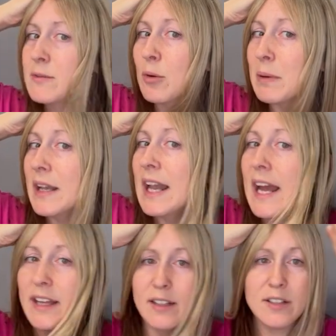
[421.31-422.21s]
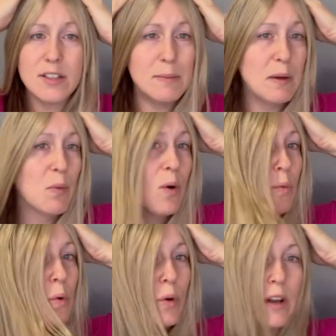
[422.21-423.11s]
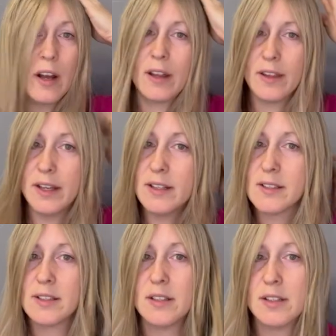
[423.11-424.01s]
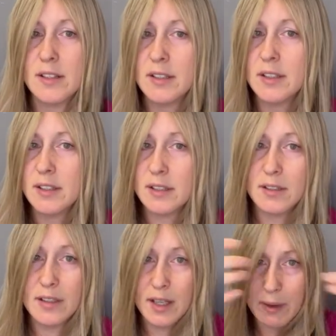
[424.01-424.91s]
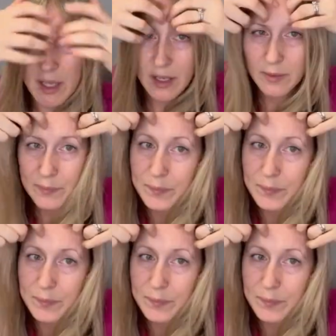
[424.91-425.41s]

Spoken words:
been layered to be worn like this. There we go.